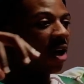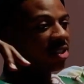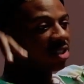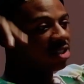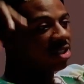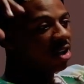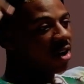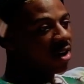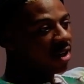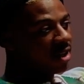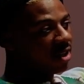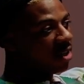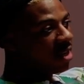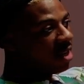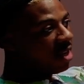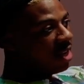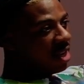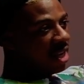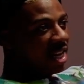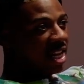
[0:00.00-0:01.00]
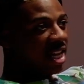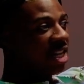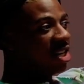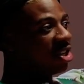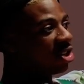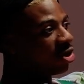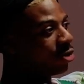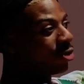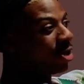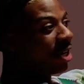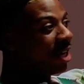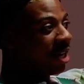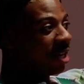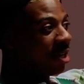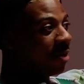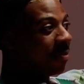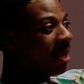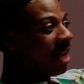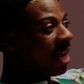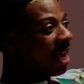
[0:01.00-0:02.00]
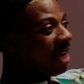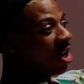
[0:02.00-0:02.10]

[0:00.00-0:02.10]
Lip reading: starting in the crib, and